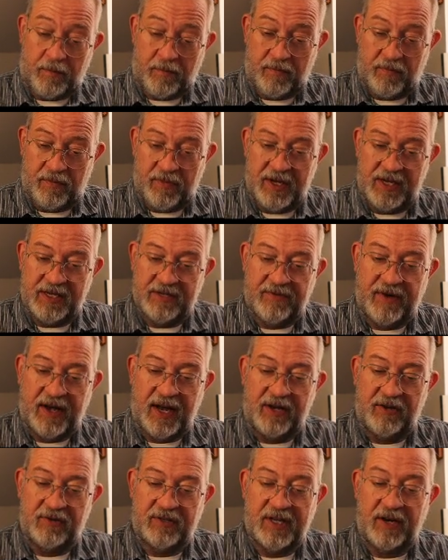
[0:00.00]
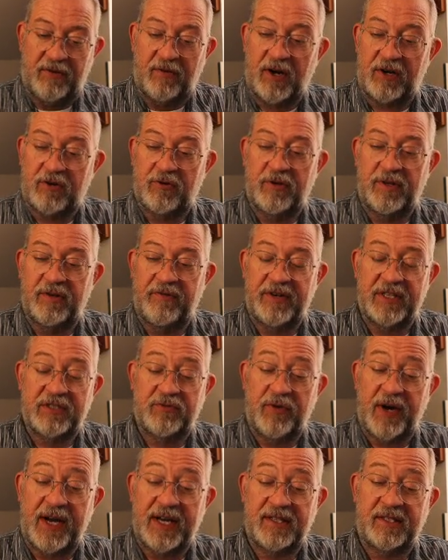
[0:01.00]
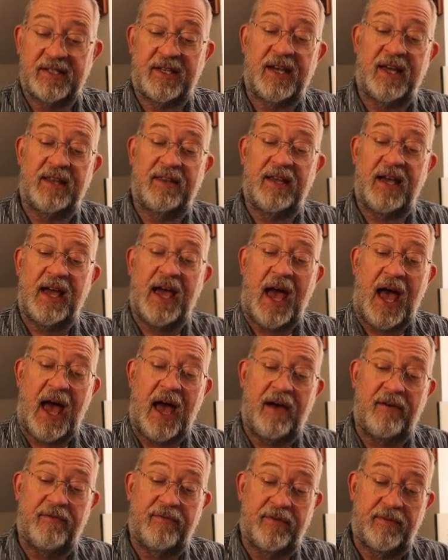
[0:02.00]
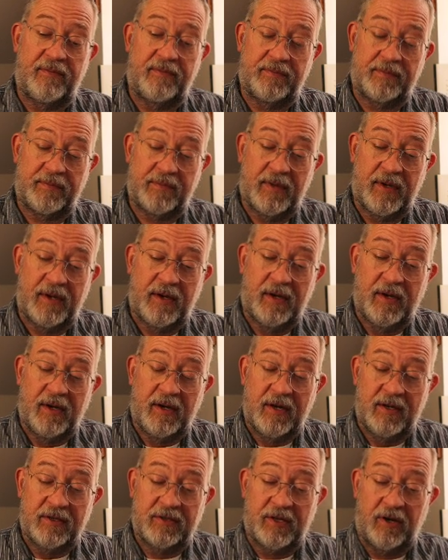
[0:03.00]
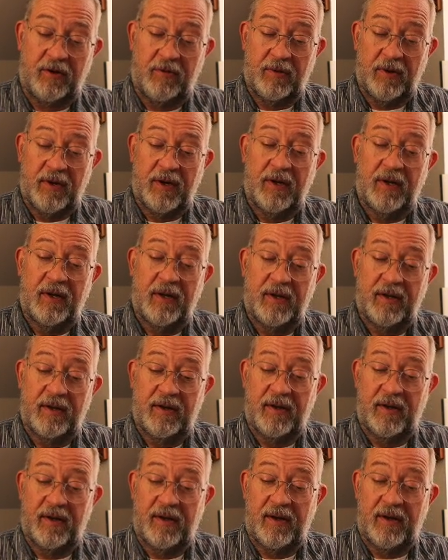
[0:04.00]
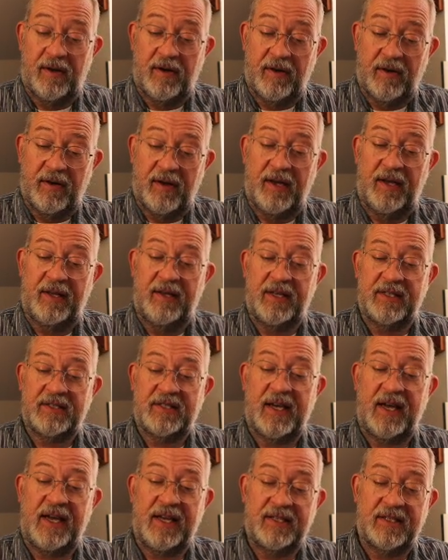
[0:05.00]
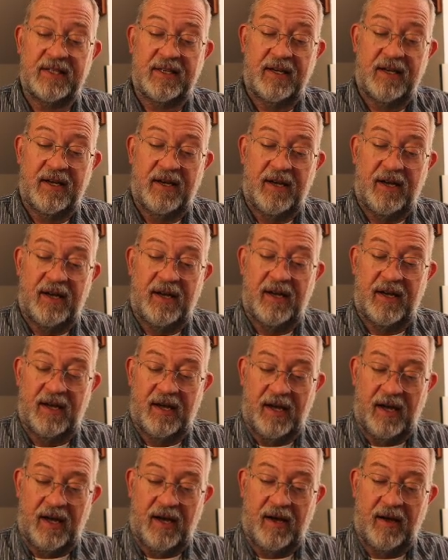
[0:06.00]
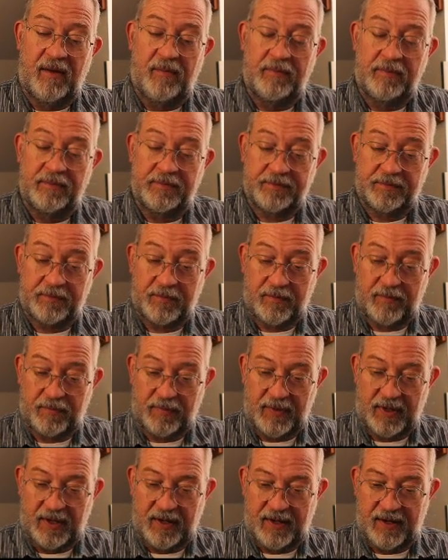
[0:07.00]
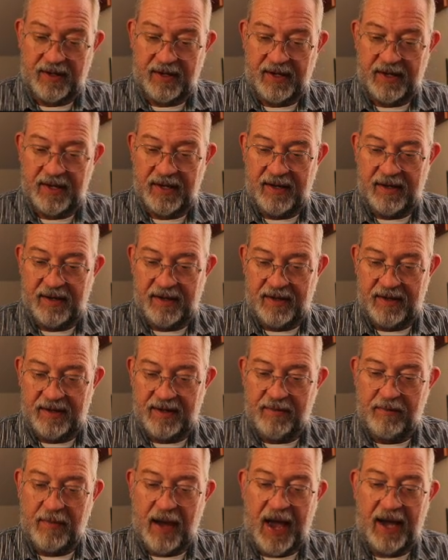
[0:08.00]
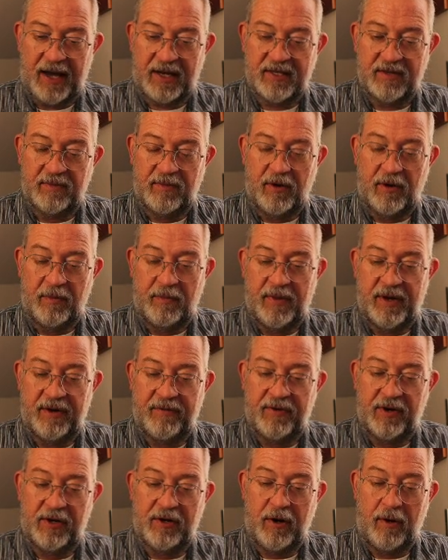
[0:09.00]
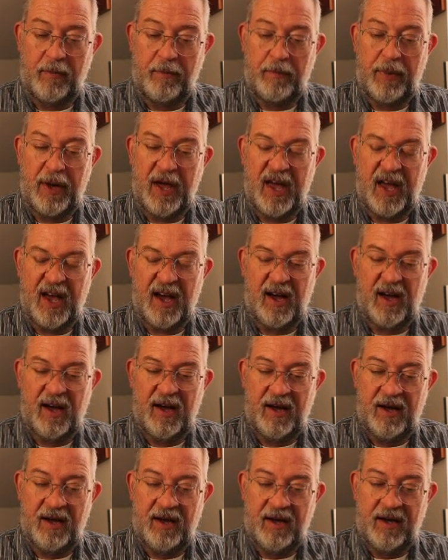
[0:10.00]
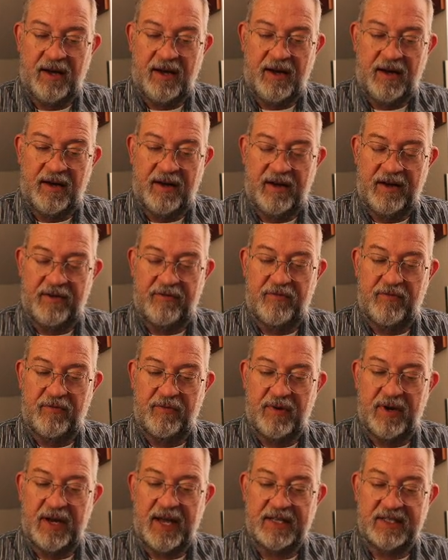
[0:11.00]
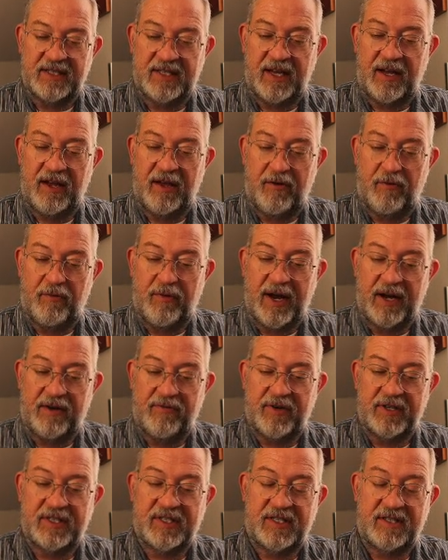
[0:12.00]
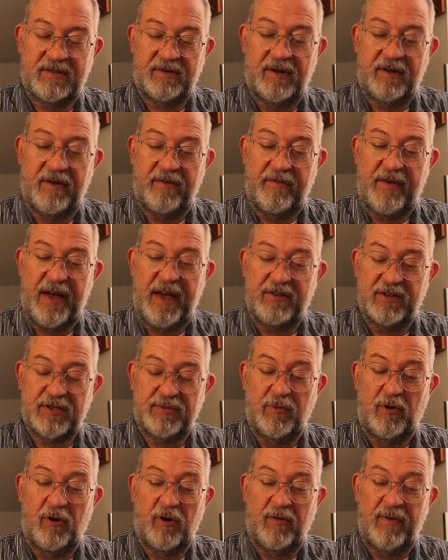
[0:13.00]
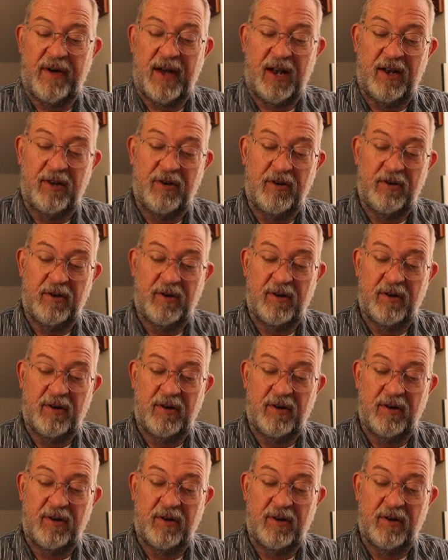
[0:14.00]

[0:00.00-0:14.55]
these values here, what could which range can they have? So in this case, um, the maximum if we compare if let's say red was a very small value